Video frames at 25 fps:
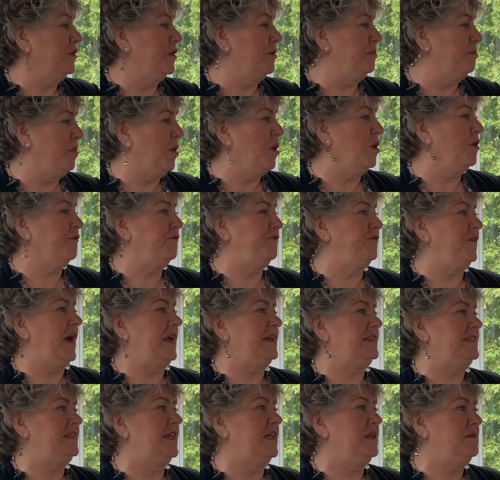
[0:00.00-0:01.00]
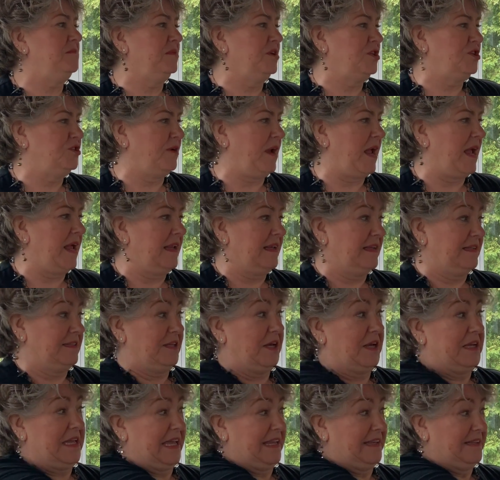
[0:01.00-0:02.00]
the bullfights in Madrid.
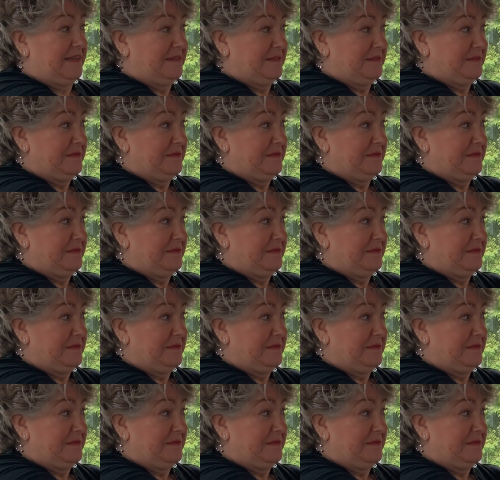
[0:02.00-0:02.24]
Look it.